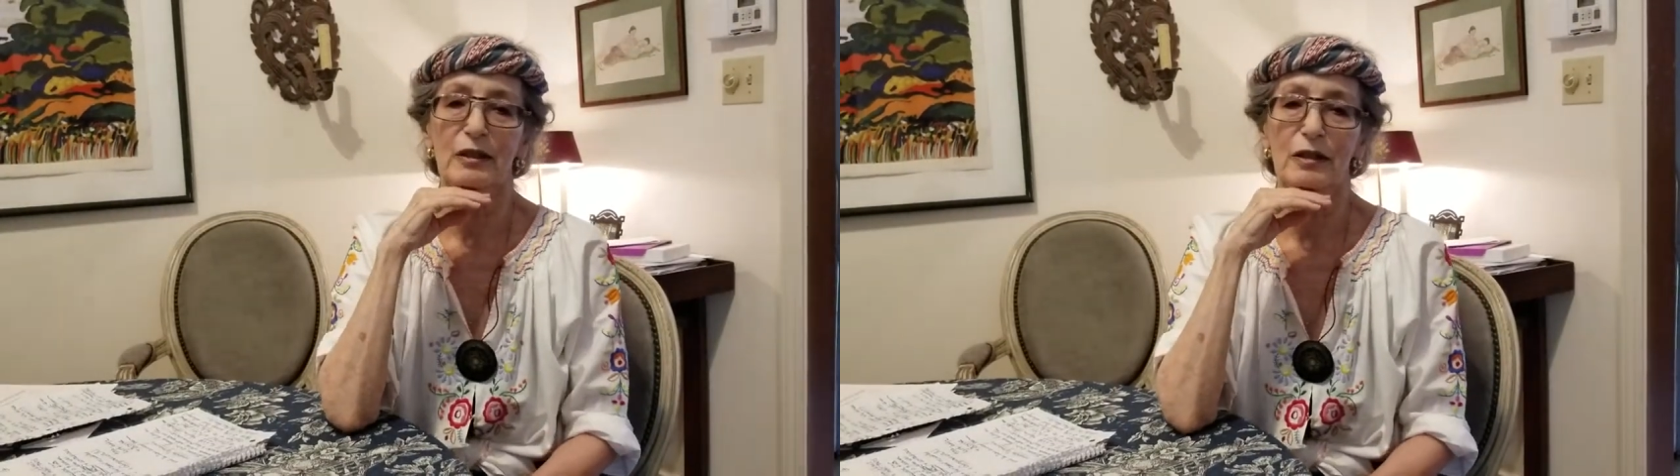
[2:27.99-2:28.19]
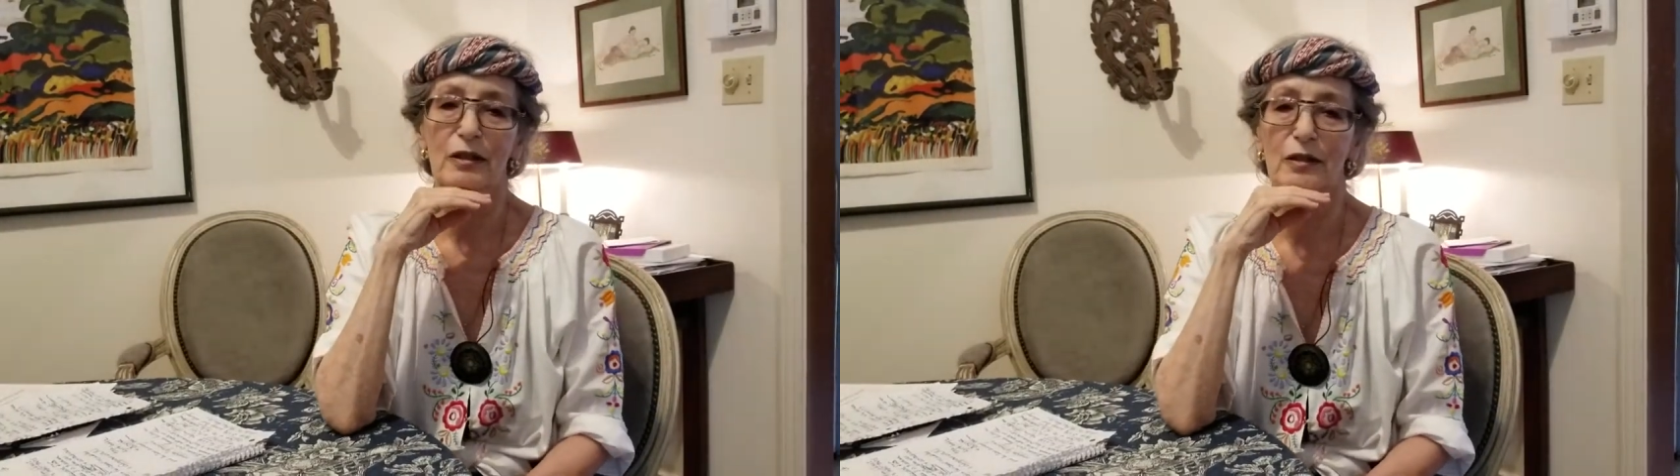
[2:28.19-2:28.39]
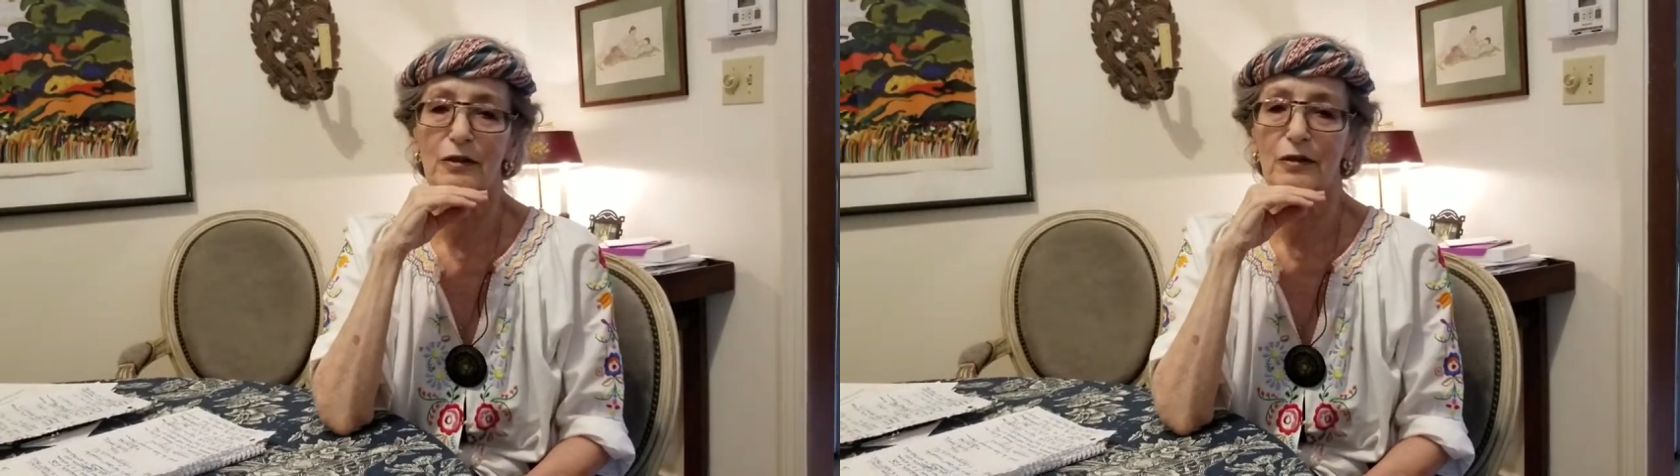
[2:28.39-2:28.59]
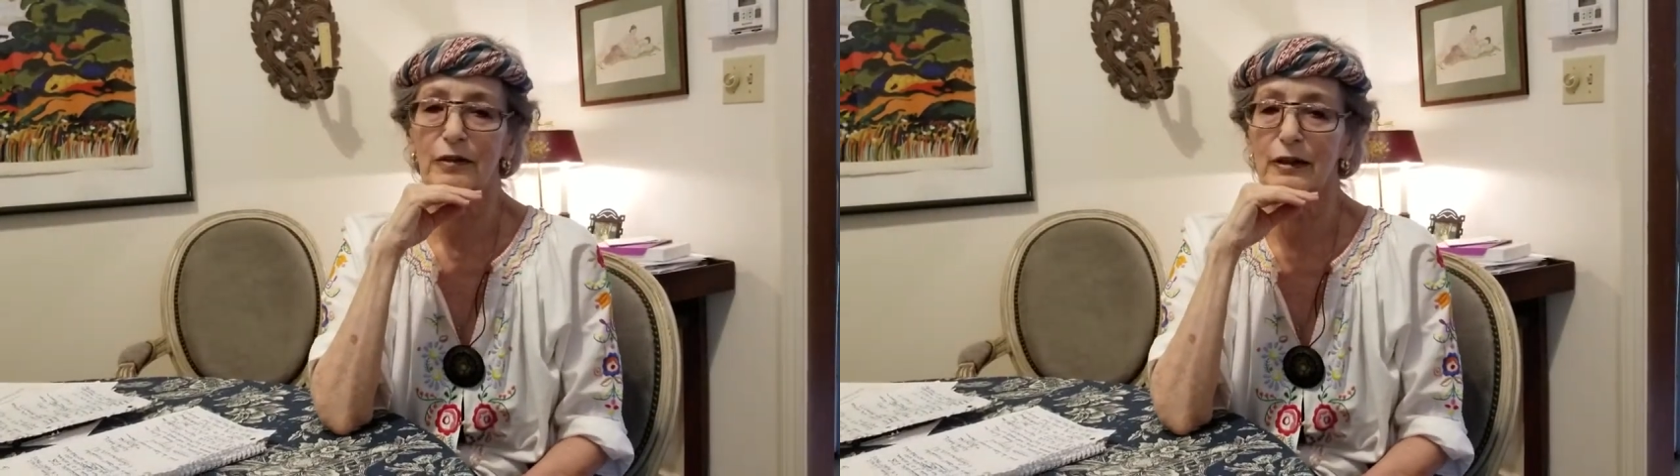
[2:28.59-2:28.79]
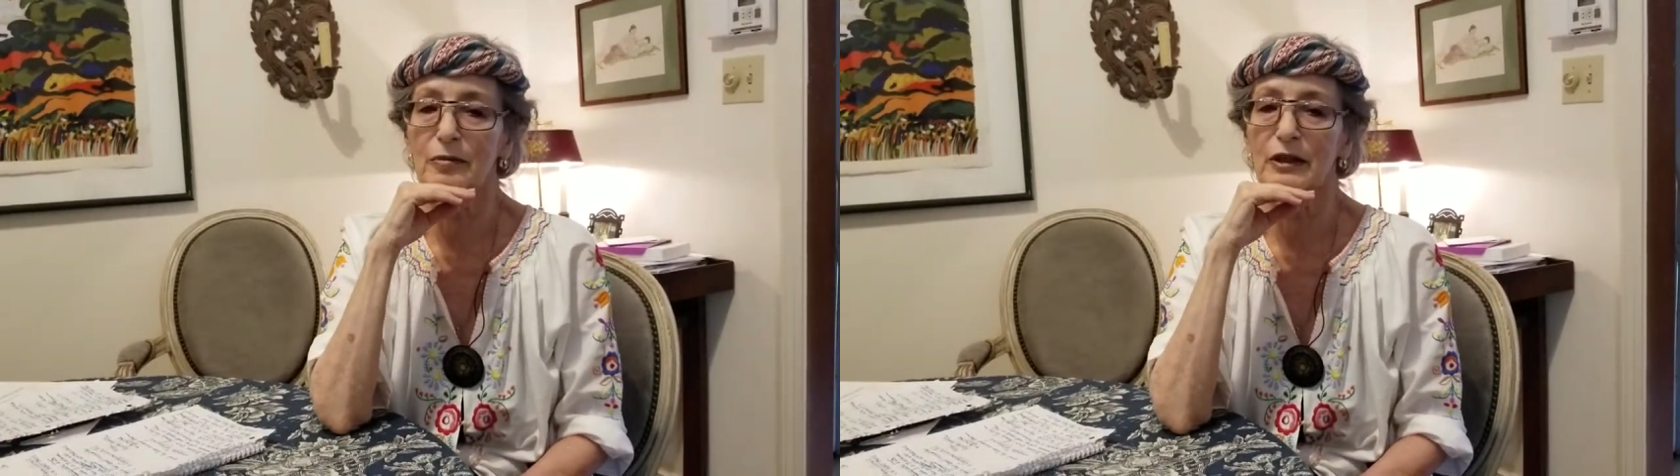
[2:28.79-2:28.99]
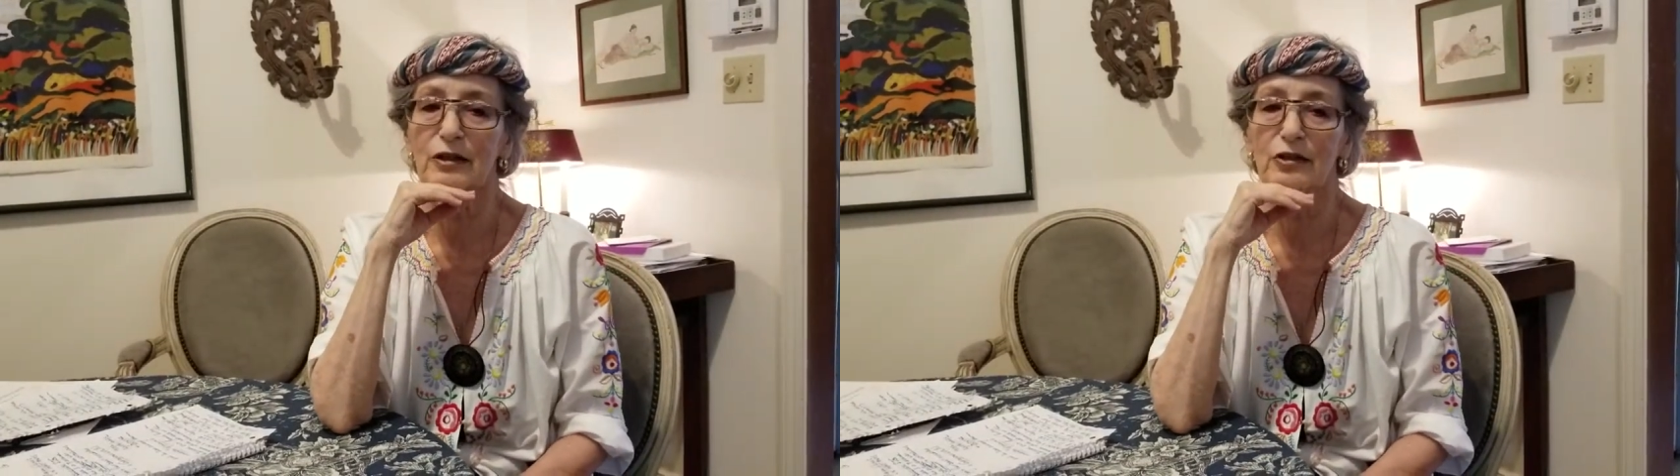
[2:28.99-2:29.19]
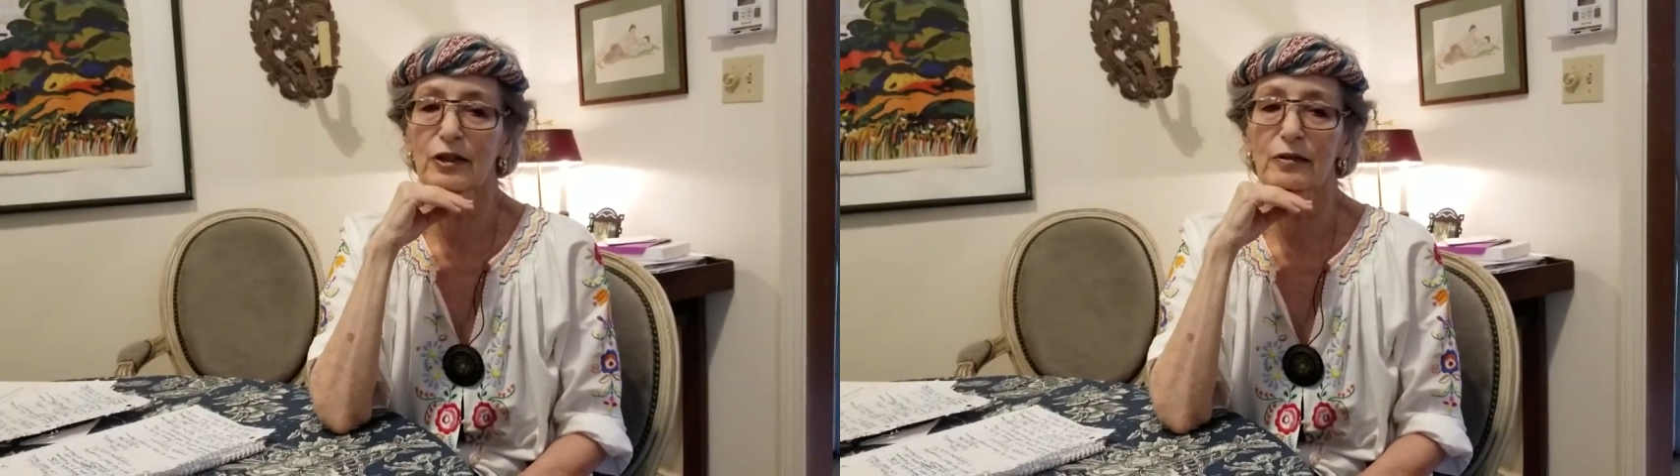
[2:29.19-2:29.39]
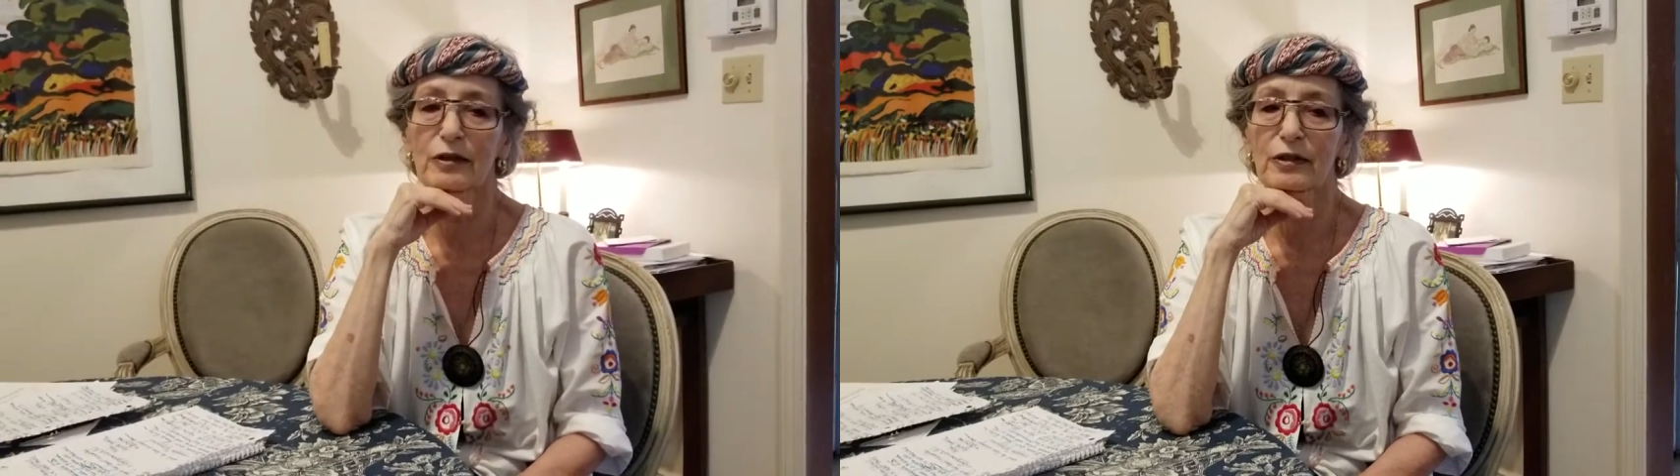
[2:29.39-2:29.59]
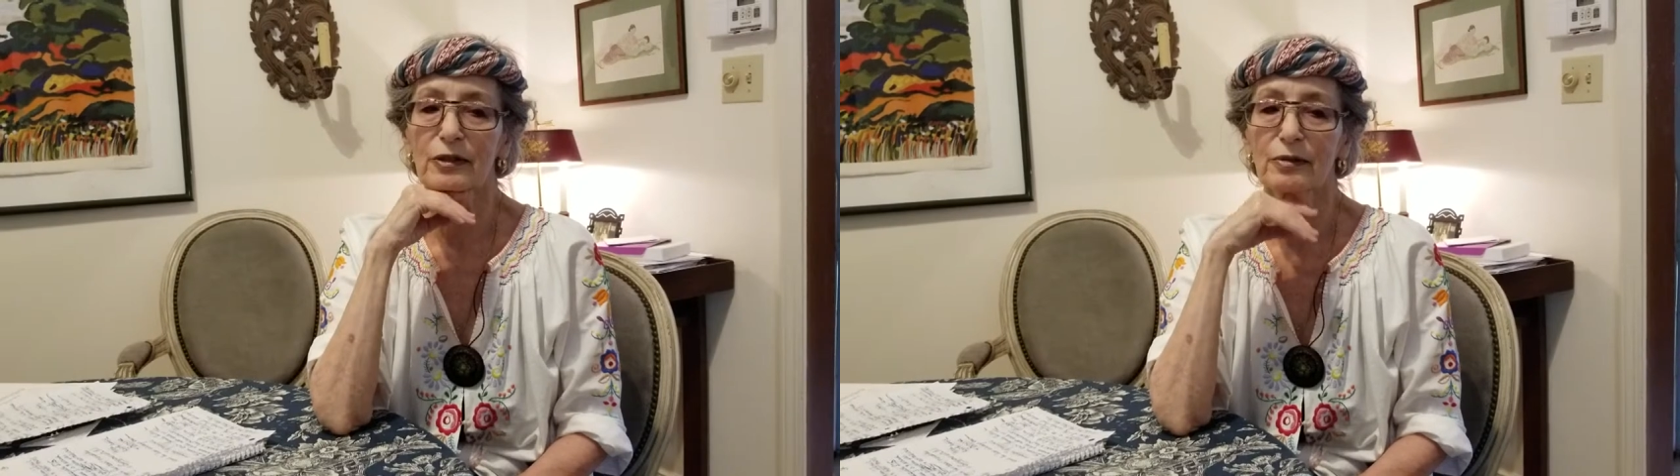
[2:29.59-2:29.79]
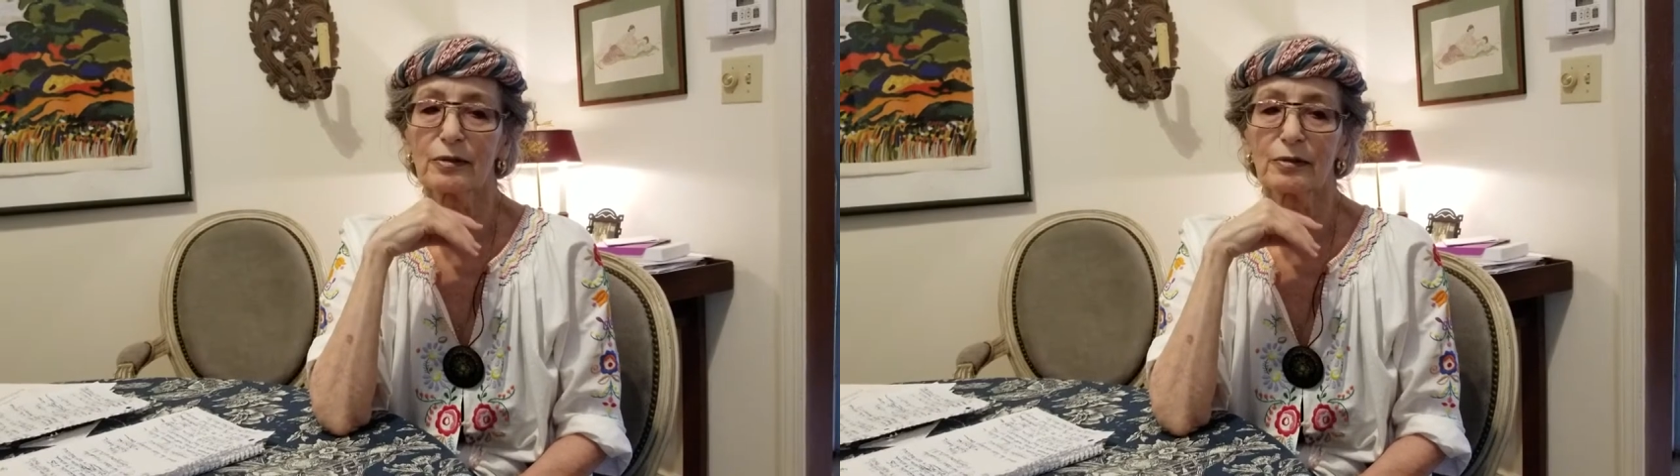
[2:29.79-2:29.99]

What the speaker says: incredibly generous